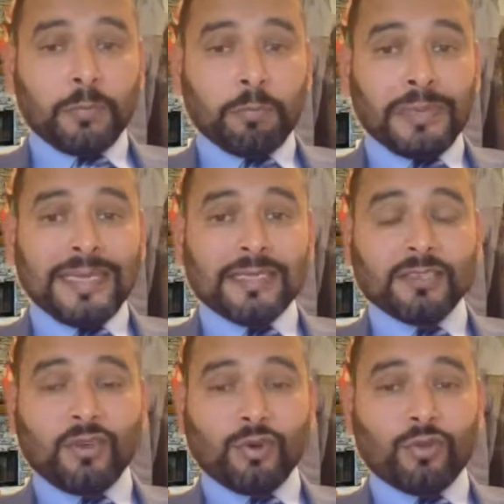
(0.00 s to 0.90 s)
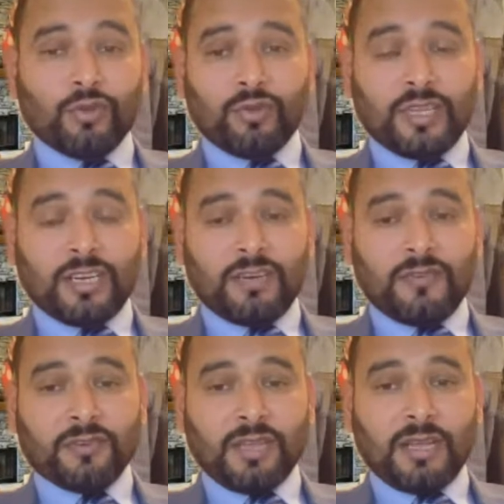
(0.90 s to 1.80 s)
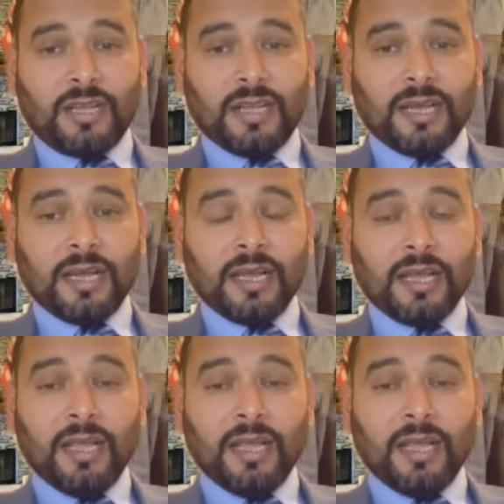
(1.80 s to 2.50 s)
please go through the refusal letter,